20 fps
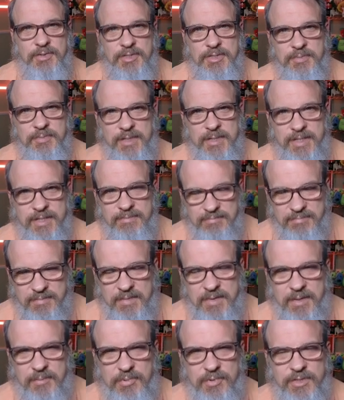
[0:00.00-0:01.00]
speak.
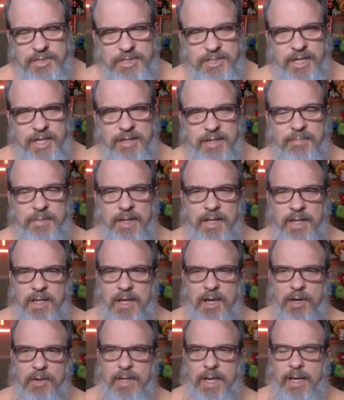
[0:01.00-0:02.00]
Appreciate it.
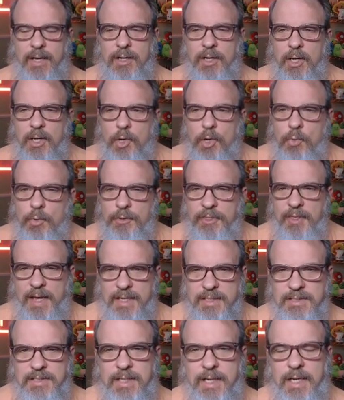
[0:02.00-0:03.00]
Okay, with
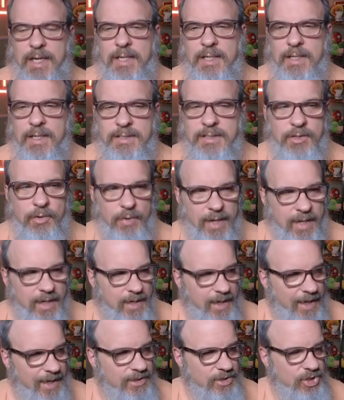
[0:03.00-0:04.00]
that said, let's go ahead
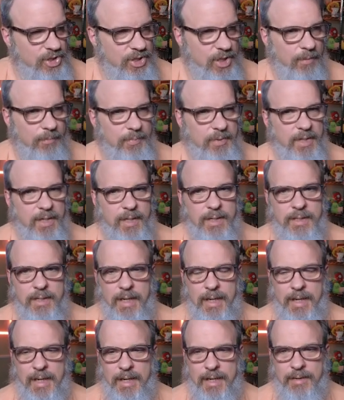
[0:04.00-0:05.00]
and jump in.
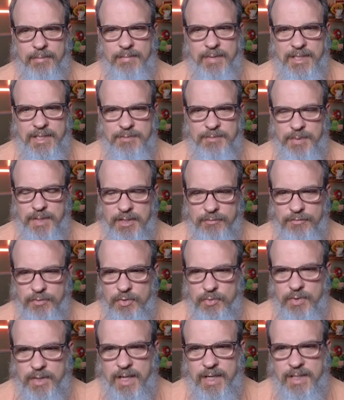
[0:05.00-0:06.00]
It's been a
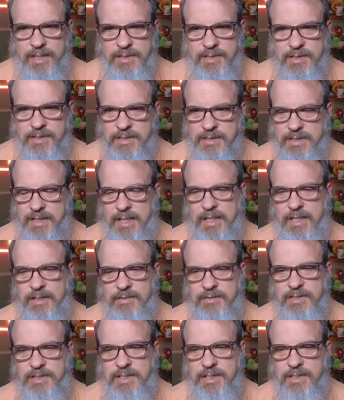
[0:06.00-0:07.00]
few days since the end of
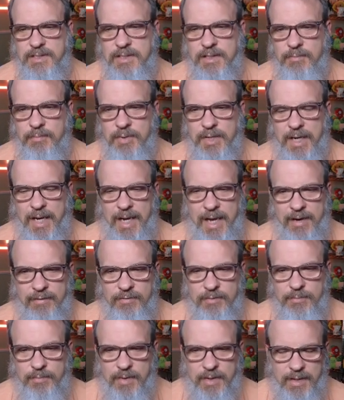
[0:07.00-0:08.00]
season, but I
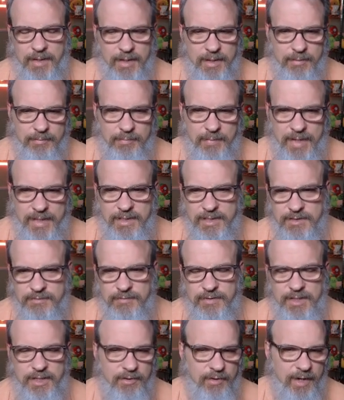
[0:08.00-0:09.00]
haven't made this
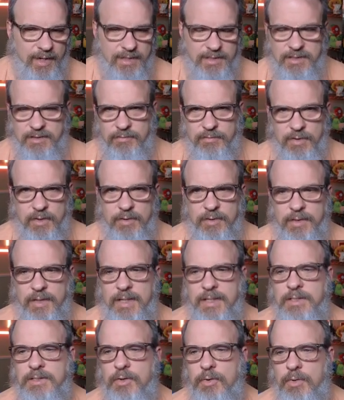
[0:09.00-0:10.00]
video. I had several other
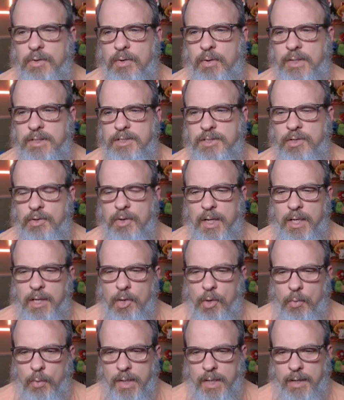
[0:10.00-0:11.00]
things going on. So
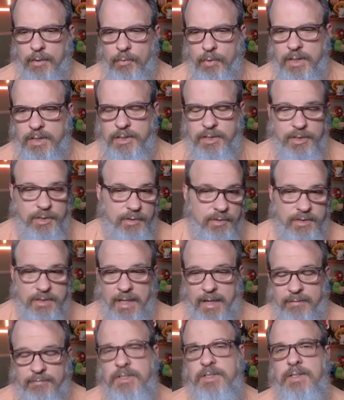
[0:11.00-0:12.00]
what I wanted to do is,
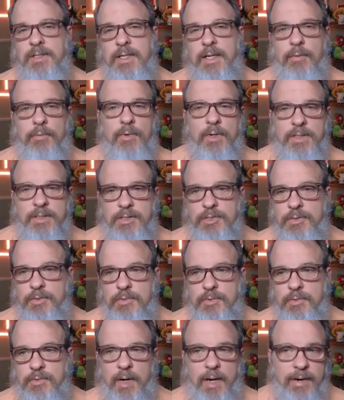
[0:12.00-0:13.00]
obviously, I want
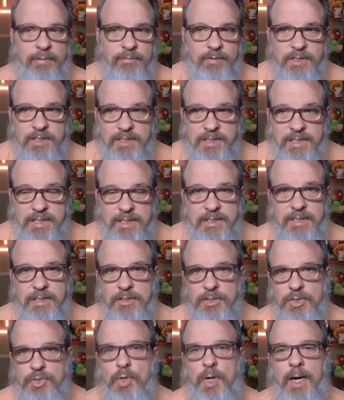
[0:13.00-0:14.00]
to, every season,
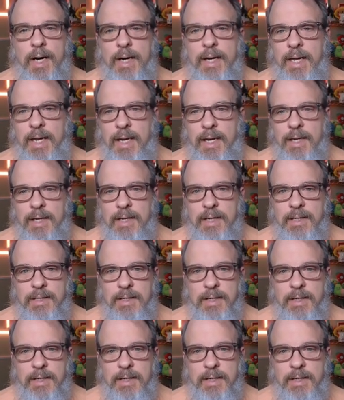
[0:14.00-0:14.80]
try and